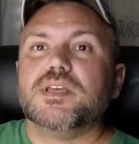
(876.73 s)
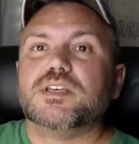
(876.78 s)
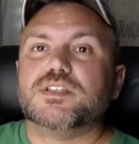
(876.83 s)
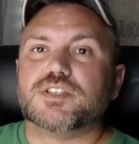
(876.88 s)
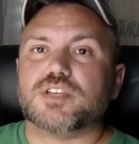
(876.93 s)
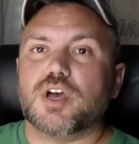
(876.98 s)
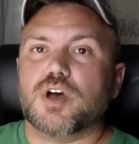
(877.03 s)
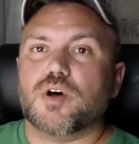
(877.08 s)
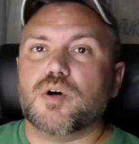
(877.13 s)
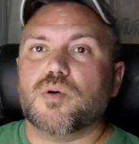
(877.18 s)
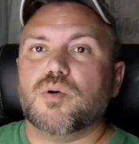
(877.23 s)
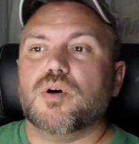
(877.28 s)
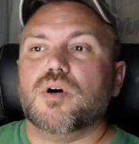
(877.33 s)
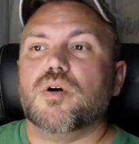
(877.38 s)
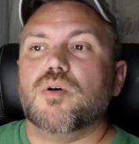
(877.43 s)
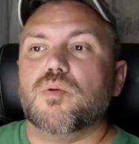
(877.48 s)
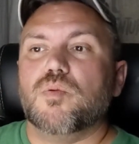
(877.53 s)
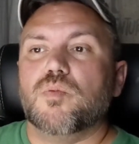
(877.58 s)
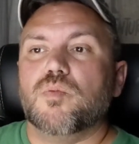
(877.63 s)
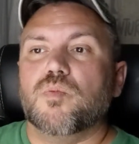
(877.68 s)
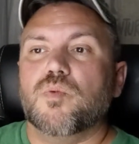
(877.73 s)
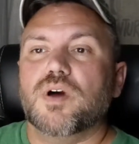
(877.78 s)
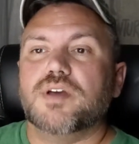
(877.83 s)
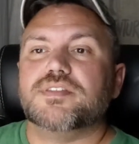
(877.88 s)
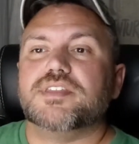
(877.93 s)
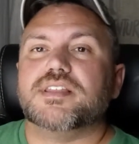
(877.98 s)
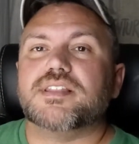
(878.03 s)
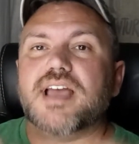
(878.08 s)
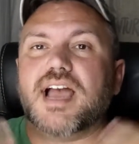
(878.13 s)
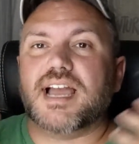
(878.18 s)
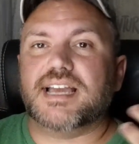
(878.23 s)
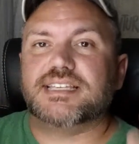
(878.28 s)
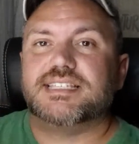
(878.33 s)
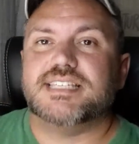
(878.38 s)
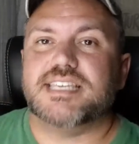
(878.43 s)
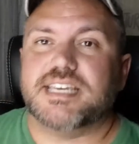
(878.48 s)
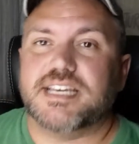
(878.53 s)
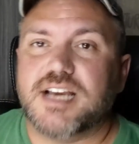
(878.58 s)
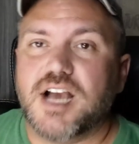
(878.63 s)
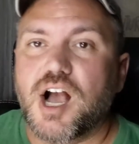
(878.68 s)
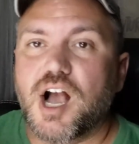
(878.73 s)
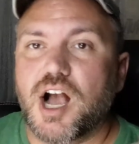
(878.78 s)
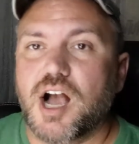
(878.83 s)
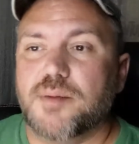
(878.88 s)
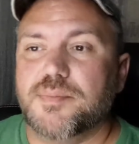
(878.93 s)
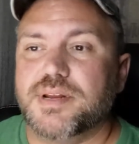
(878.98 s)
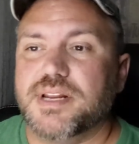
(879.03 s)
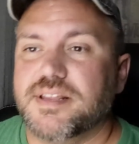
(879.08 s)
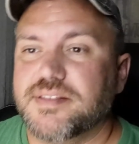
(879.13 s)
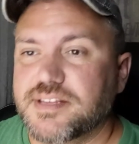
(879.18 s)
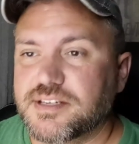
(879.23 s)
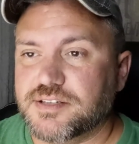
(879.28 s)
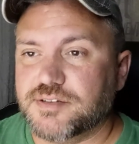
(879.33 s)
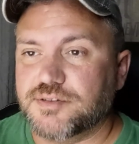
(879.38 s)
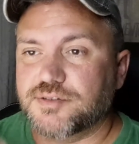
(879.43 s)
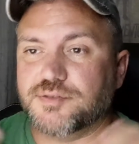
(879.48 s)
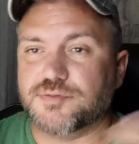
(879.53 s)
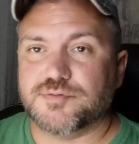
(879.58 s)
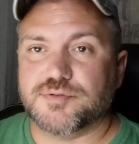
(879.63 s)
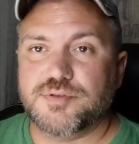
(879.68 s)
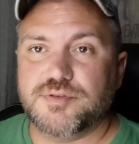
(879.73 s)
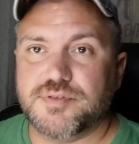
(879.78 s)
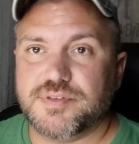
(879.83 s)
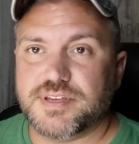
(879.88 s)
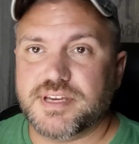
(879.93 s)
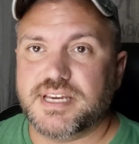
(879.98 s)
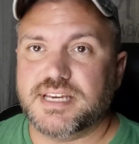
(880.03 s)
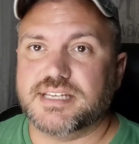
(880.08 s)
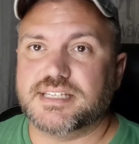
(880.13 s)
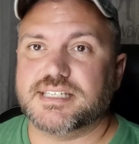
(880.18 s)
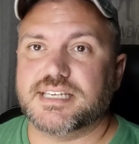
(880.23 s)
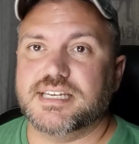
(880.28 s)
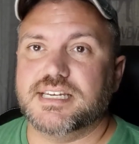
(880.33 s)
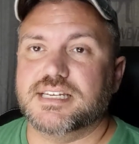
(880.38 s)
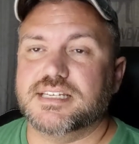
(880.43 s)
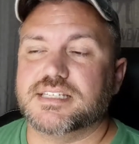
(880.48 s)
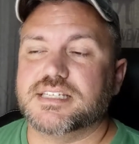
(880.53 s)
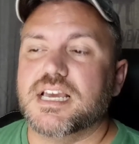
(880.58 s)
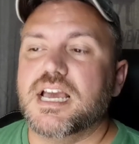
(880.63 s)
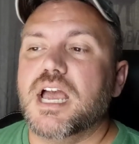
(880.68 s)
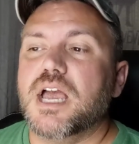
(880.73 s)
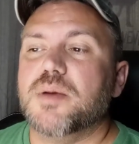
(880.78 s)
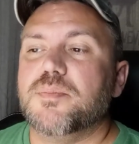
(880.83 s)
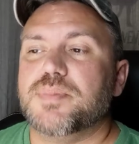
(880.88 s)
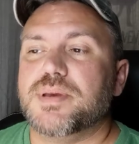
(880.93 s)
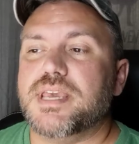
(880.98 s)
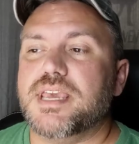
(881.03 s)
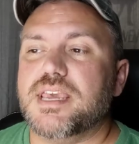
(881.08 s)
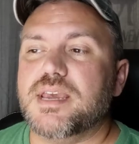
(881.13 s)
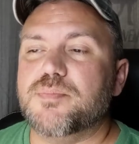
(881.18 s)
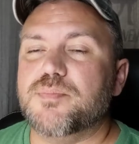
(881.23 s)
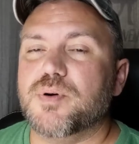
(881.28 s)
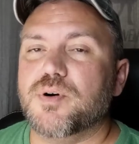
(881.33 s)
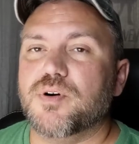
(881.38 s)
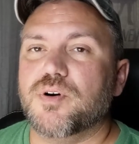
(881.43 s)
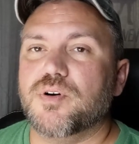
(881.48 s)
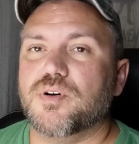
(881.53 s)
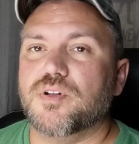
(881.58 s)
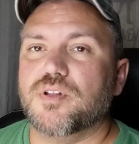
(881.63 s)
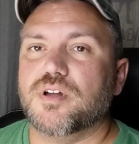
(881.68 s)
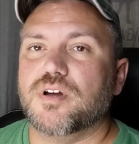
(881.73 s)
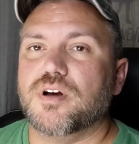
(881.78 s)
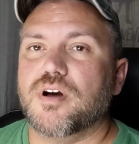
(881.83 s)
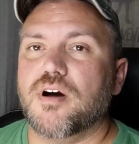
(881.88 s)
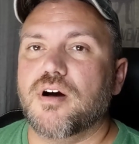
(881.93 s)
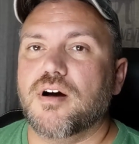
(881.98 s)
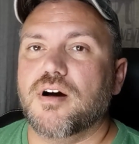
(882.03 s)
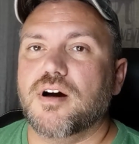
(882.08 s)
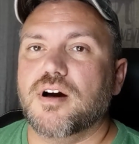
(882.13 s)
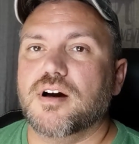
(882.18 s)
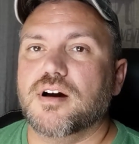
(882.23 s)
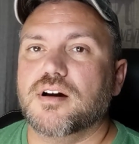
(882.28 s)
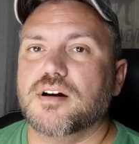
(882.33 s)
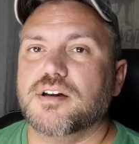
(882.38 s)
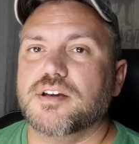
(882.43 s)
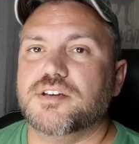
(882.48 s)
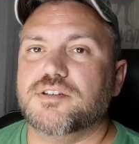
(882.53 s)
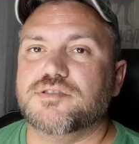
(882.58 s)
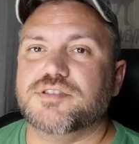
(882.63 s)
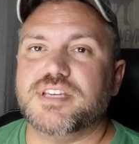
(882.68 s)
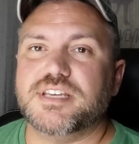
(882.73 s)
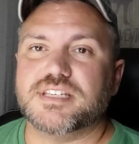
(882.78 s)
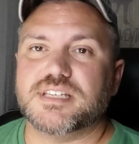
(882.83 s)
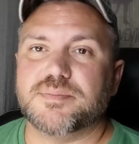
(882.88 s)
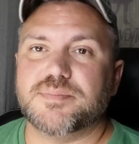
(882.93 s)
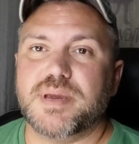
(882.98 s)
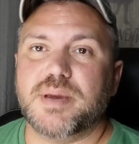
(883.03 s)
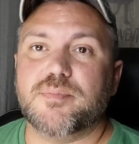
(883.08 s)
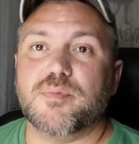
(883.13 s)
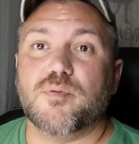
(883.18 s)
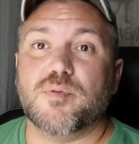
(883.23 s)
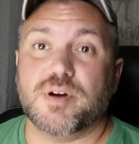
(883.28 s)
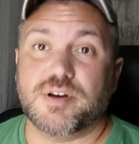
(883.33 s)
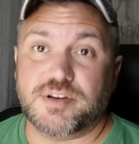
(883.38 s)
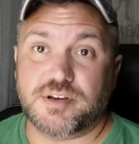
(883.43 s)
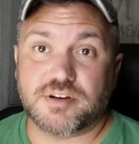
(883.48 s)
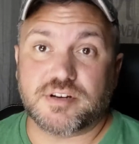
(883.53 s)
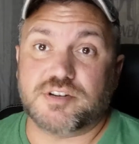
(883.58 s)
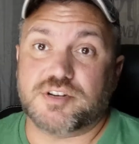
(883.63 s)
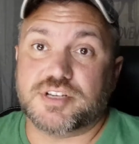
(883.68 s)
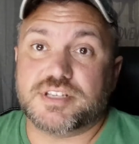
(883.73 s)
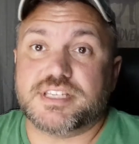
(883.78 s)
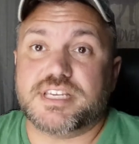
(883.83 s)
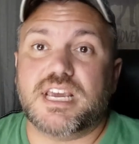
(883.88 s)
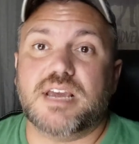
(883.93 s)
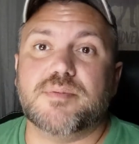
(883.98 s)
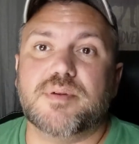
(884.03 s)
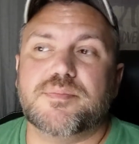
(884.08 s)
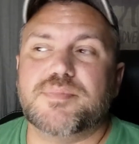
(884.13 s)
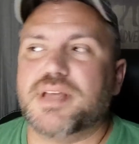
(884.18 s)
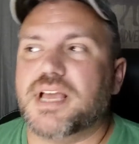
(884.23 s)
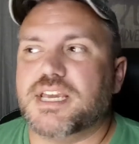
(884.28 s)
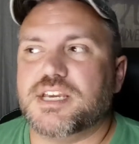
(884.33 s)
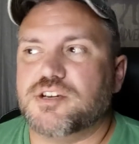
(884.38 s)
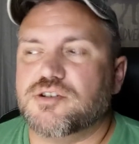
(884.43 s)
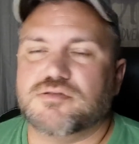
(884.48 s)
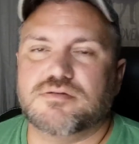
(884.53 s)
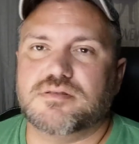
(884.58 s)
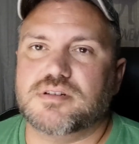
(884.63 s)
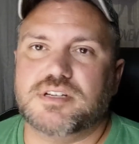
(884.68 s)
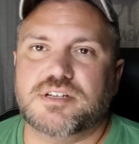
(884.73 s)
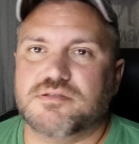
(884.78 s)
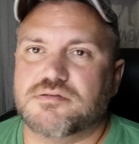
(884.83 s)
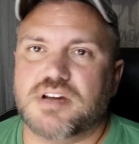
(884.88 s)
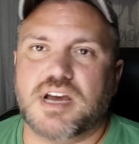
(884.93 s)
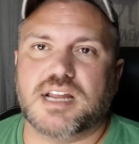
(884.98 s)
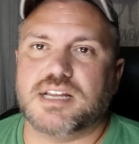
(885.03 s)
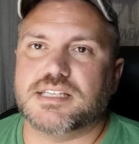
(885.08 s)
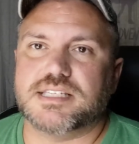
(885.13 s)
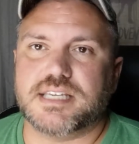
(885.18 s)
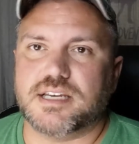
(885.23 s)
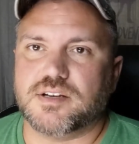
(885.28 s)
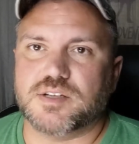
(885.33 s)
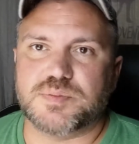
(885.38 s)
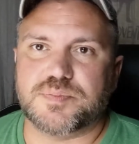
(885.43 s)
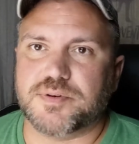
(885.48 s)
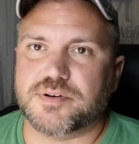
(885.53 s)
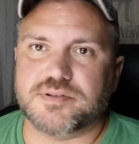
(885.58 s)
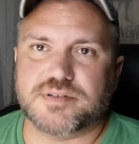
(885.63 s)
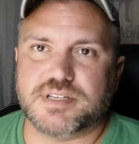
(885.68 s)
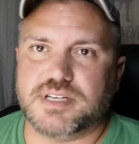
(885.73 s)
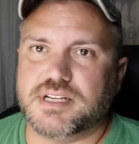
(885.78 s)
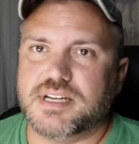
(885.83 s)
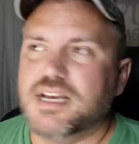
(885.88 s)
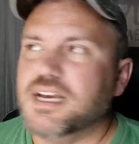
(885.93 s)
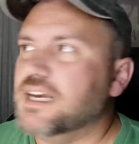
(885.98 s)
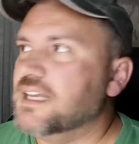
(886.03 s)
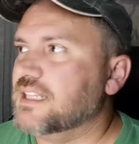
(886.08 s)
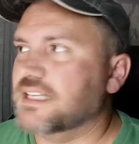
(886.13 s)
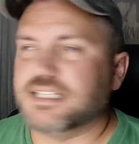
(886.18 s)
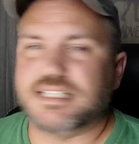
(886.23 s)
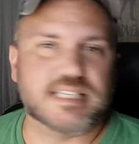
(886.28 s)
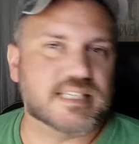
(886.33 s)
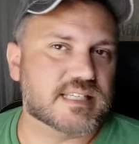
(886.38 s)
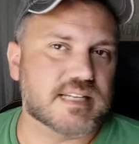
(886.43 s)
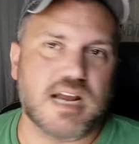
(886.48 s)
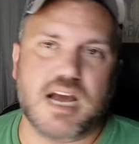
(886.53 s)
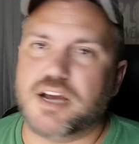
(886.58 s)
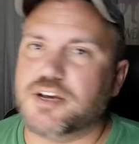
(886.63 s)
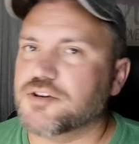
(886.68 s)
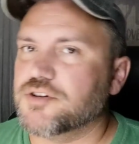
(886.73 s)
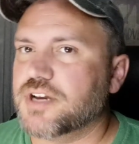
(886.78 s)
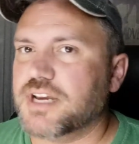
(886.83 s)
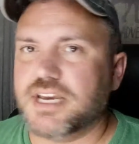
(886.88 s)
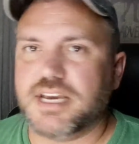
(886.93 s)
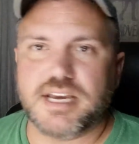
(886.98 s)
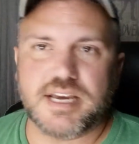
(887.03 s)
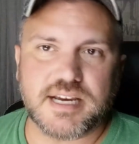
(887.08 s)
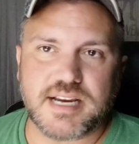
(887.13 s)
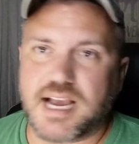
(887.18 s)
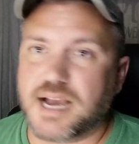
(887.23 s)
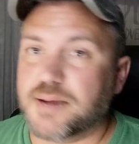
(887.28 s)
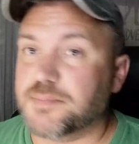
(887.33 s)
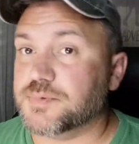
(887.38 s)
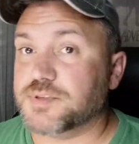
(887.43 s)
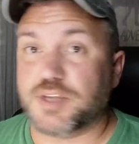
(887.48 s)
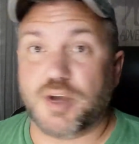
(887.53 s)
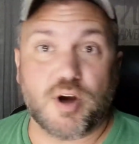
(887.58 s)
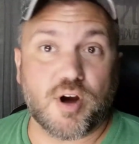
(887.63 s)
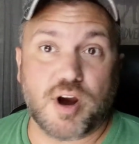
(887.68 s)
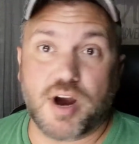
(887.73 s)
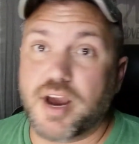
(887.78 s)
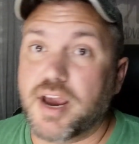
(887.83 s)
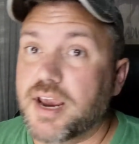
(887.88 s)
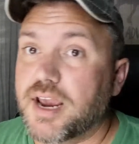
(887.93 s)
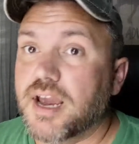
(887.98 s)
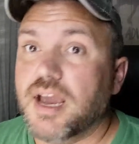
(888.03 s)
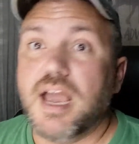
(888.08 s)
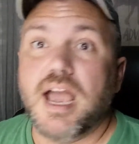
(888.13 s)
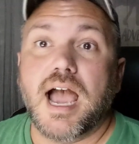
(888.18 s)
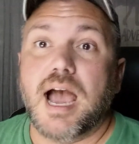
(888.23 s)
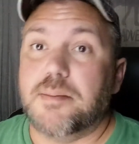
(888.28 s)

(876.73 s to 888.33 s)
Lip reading: So one thing that I see common in these LuLaRoe things is you see some people where you can just see them and be like, you're not a salesperson. This is not your gig. I'm sorry.